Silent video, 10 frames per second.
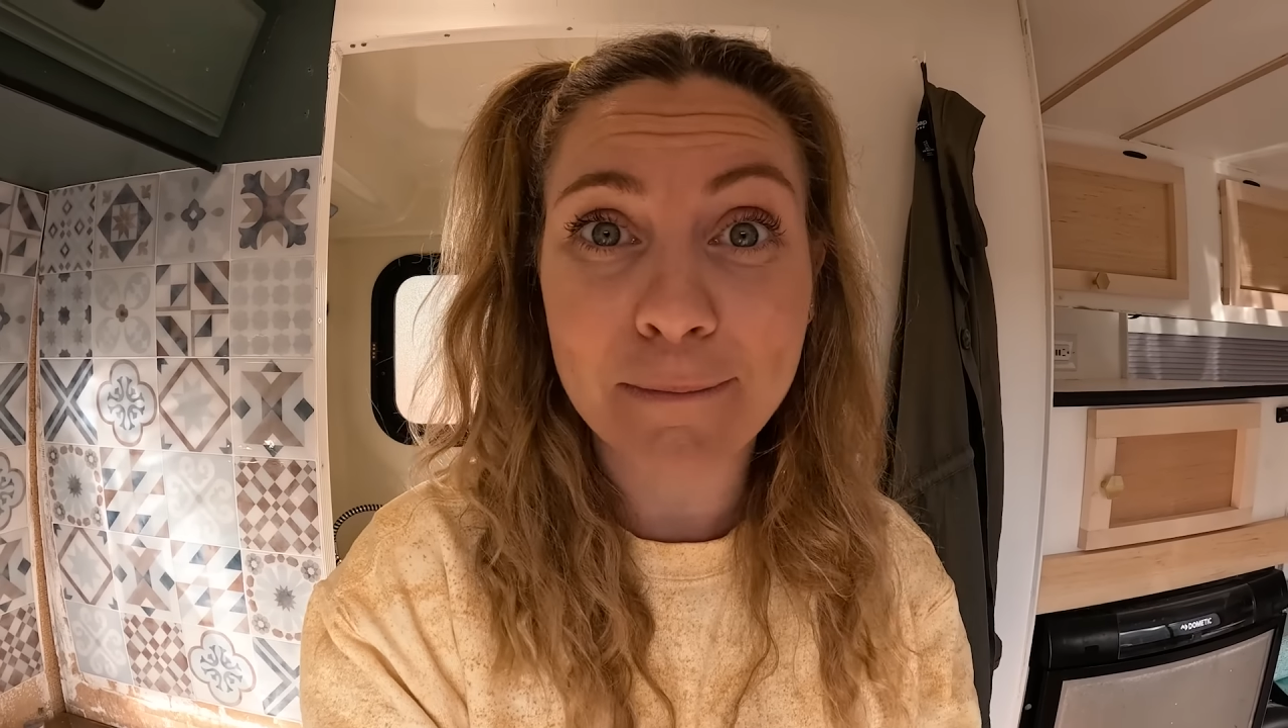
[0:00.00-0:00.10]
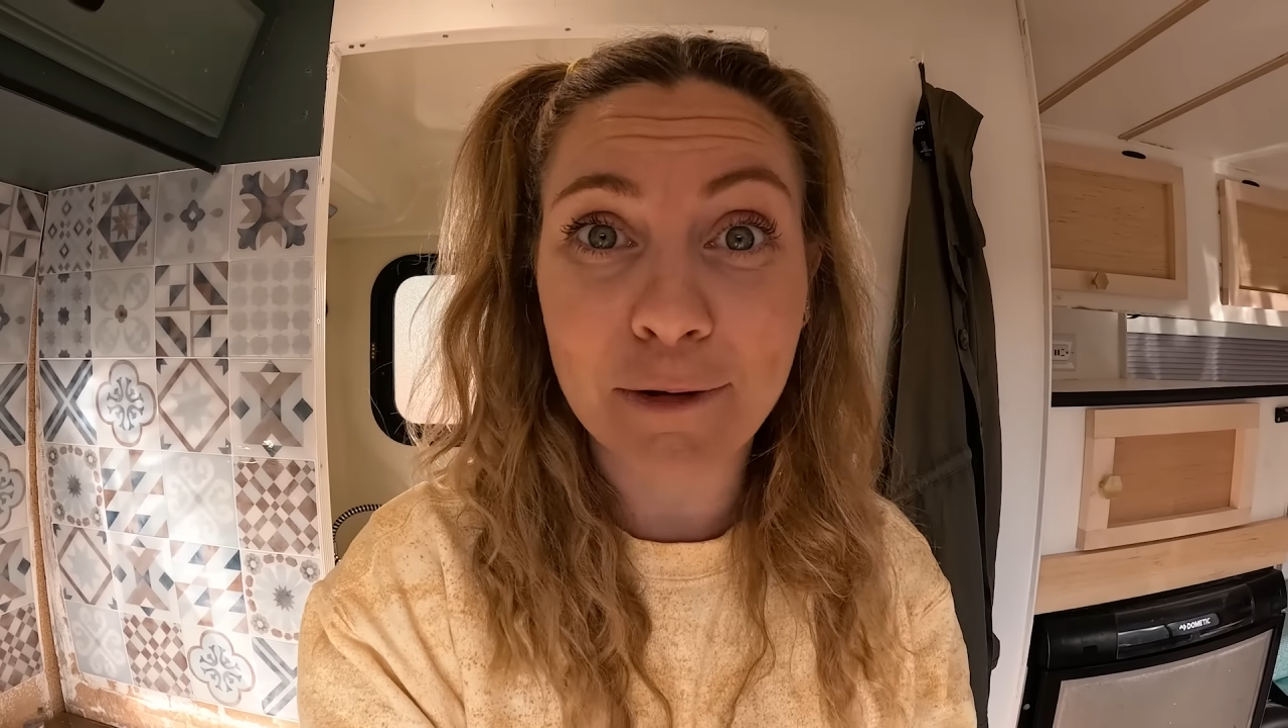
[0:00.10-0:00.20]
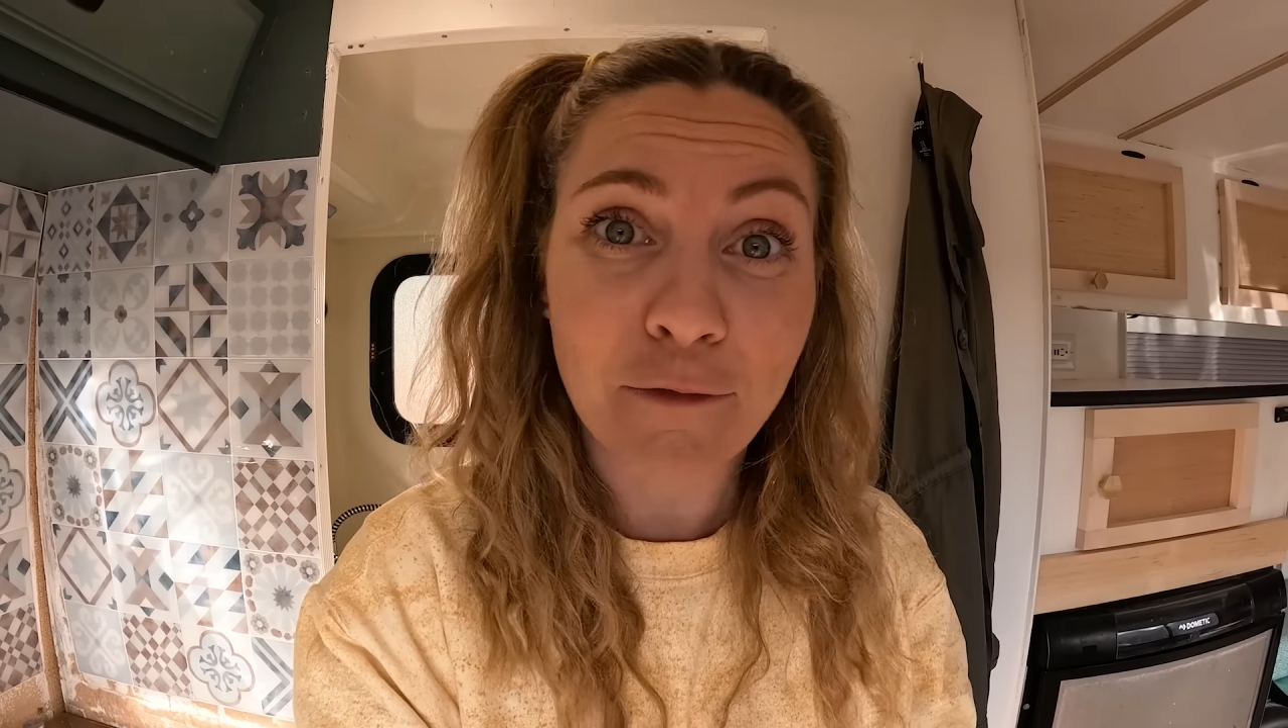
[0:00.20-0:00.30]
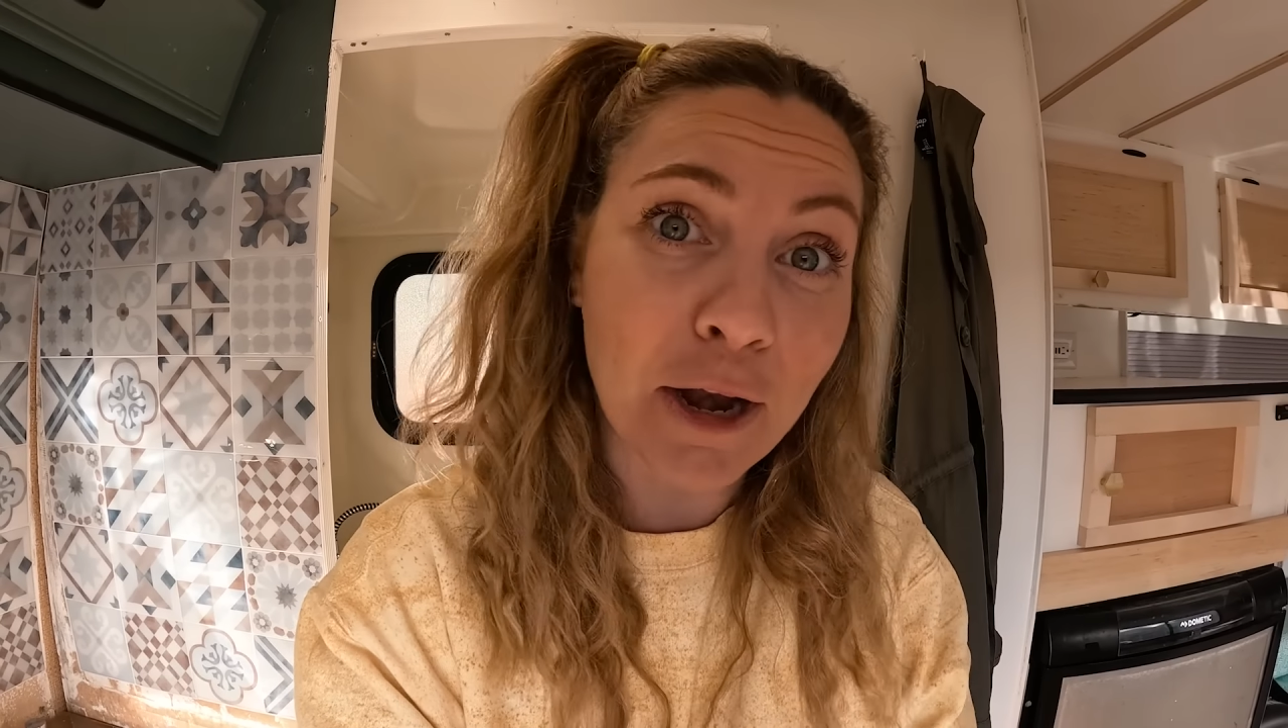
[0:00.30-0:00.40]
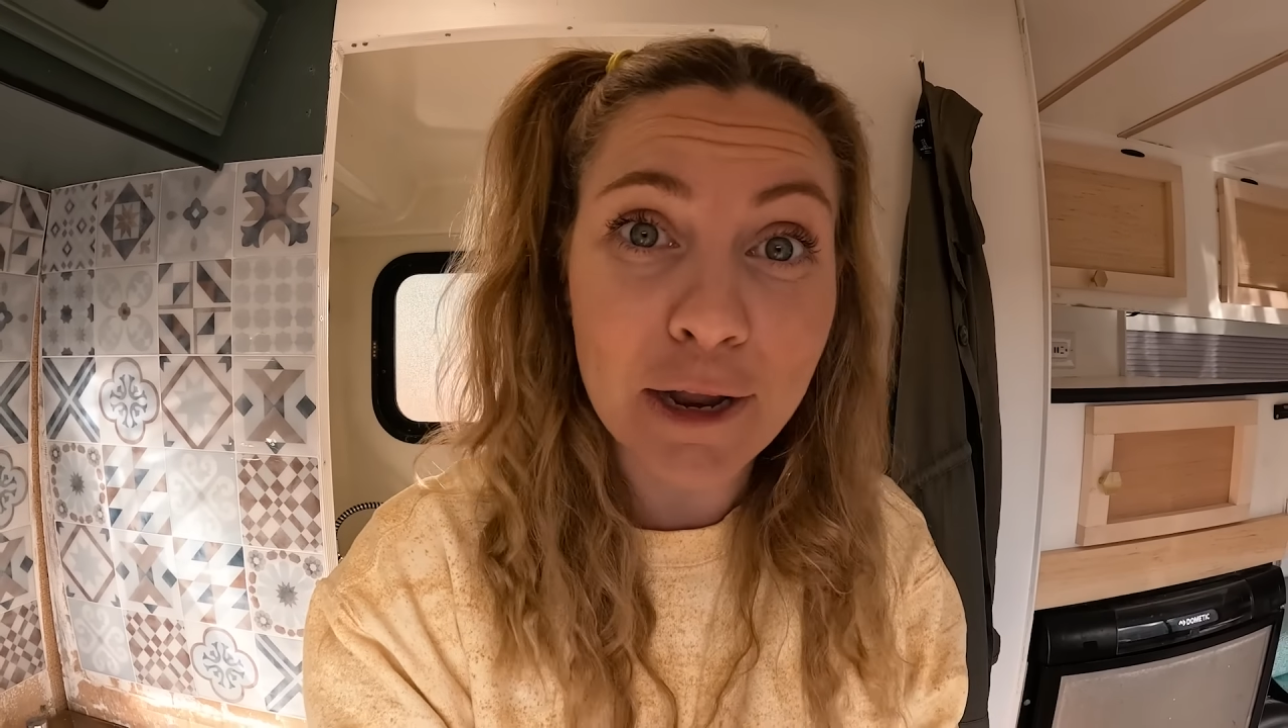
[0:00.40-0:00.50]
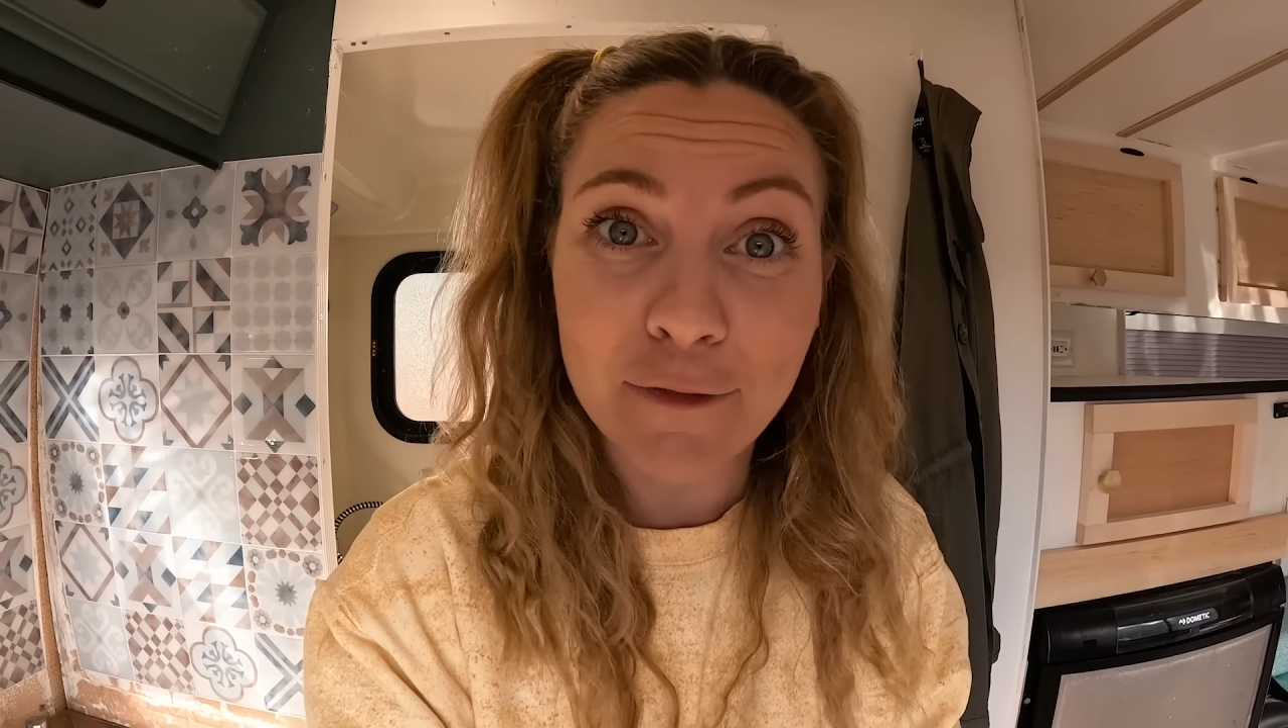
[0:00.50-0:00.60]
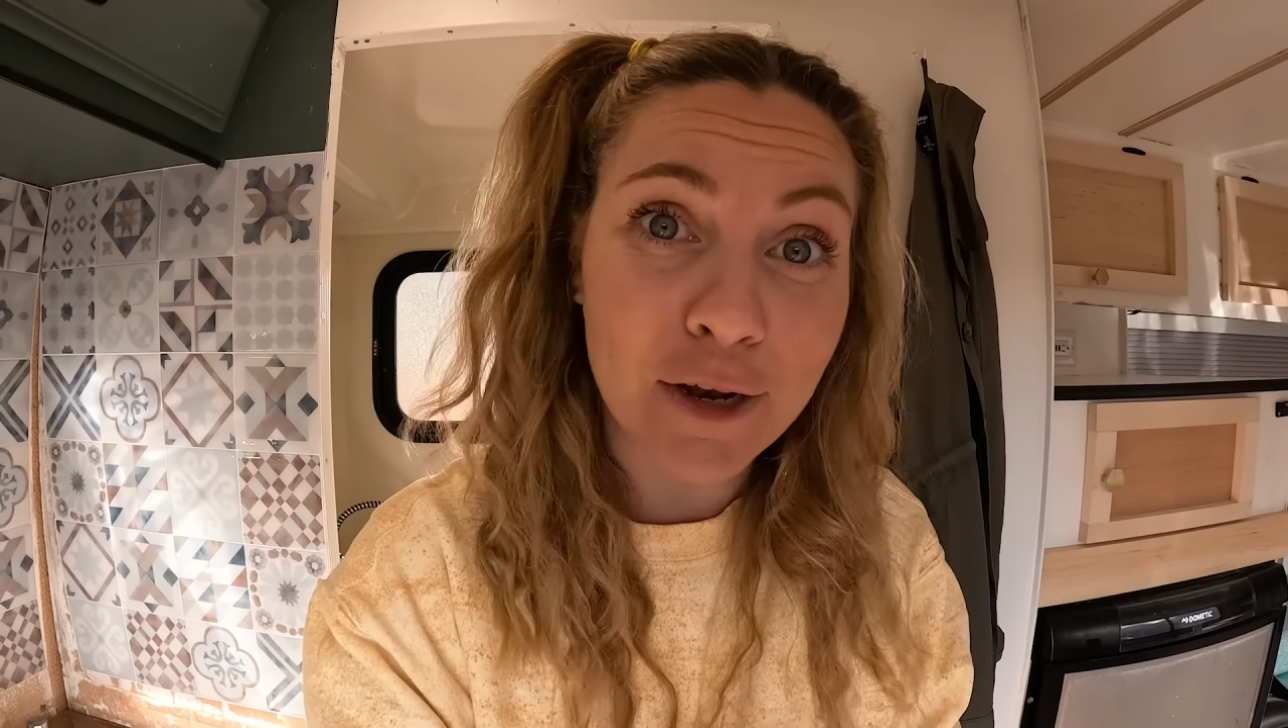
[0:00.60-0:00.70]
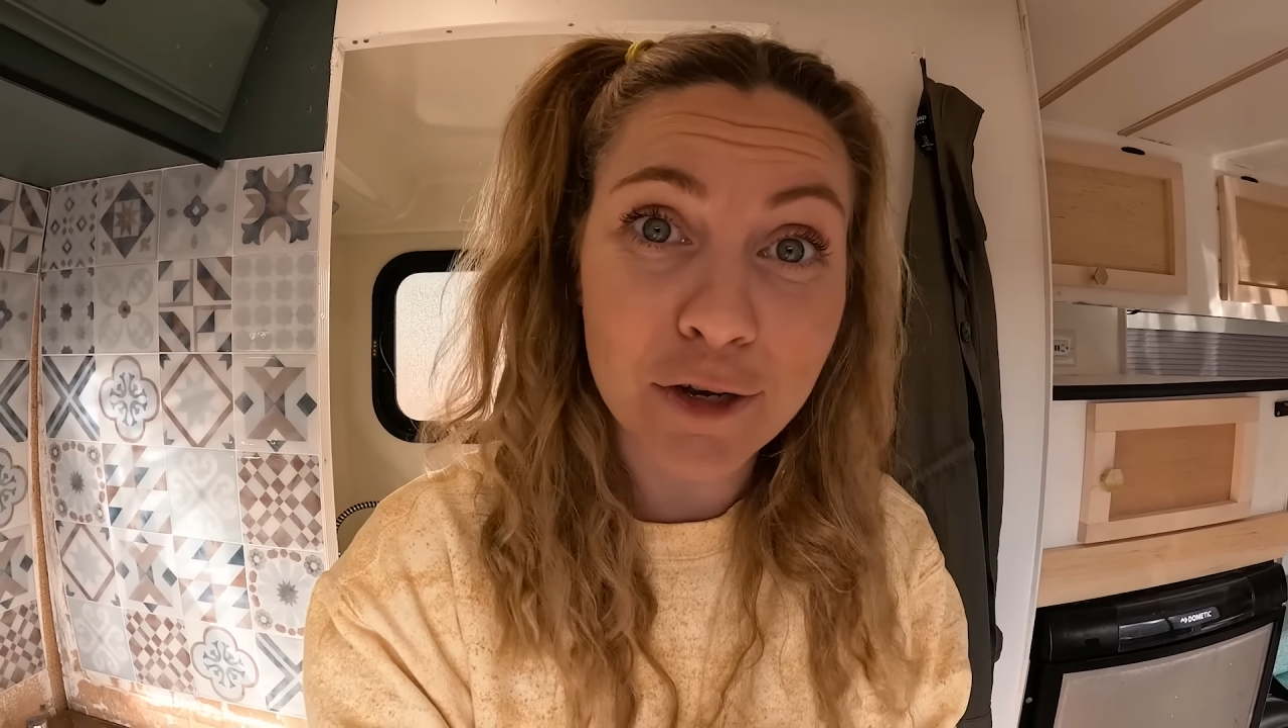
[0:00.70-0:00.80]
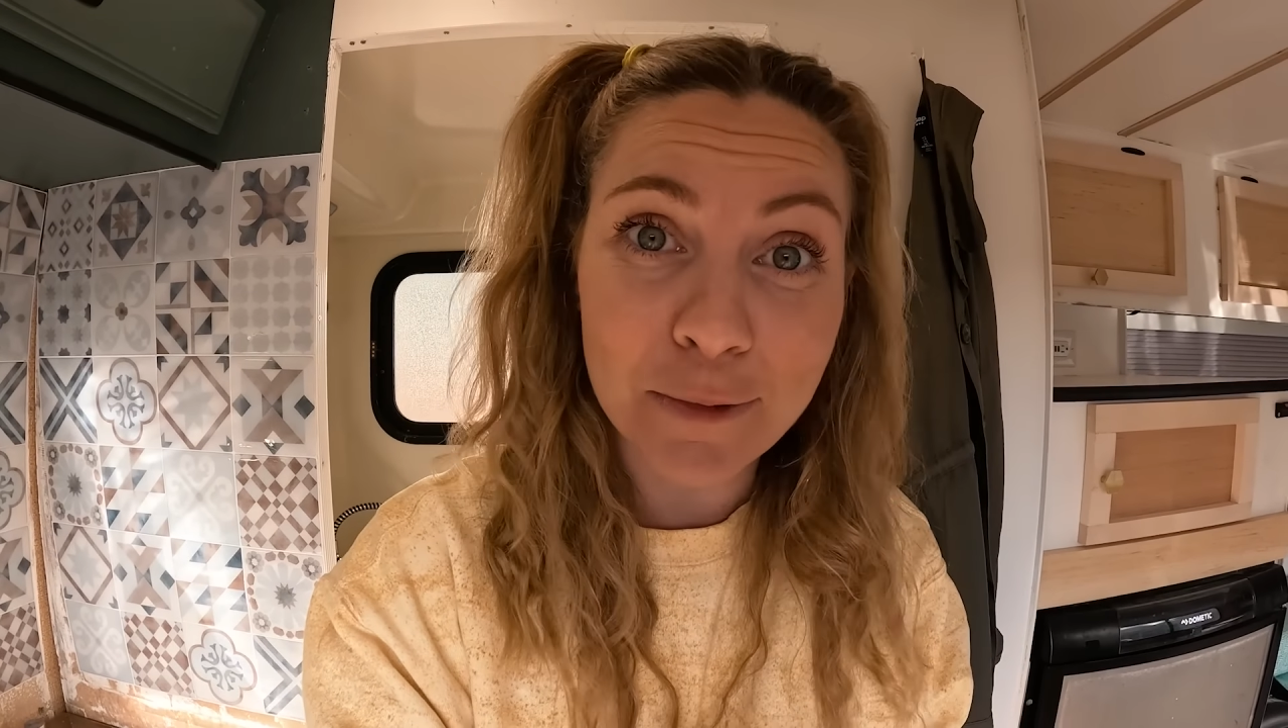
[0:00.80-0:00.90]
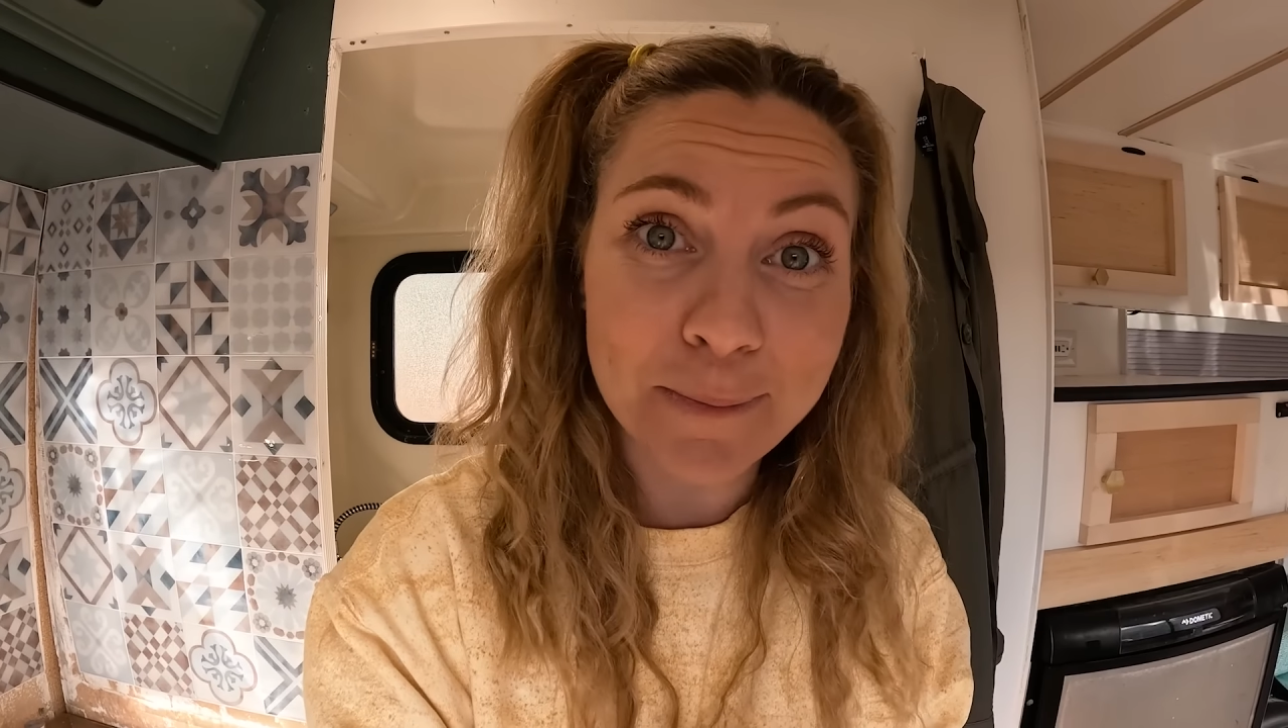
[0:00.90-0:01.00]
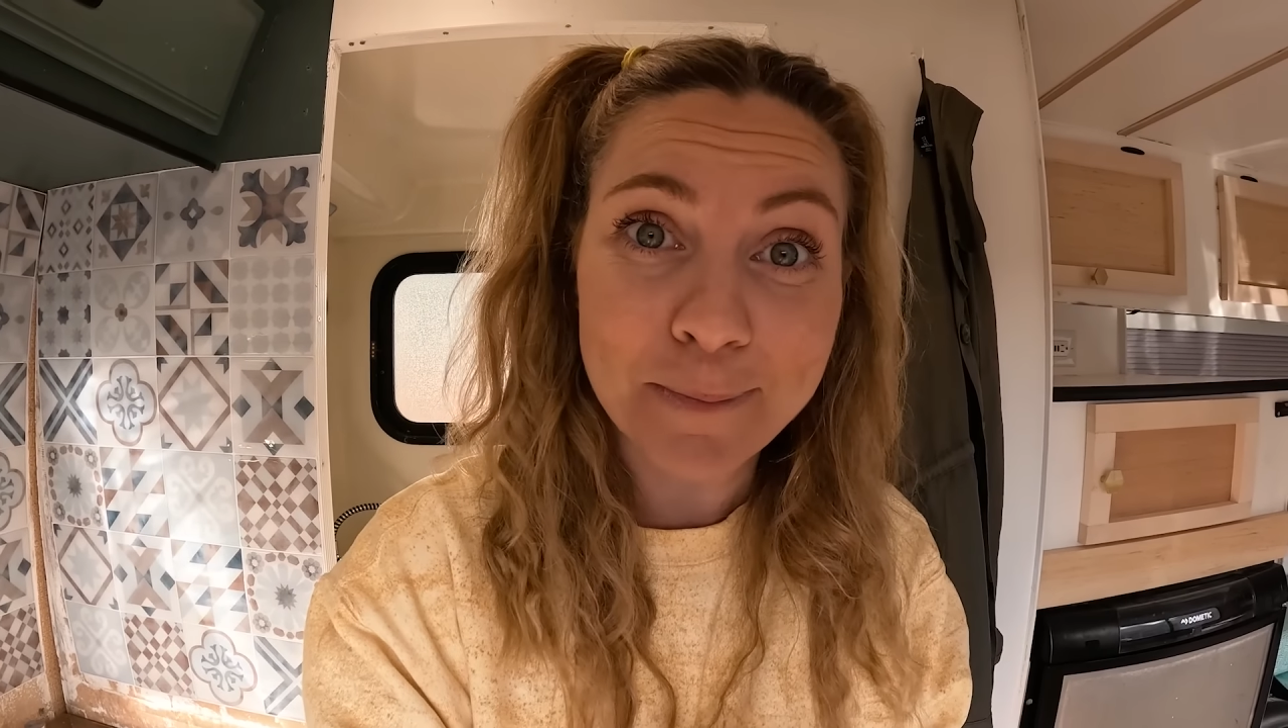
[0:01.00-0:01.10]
defining adventure.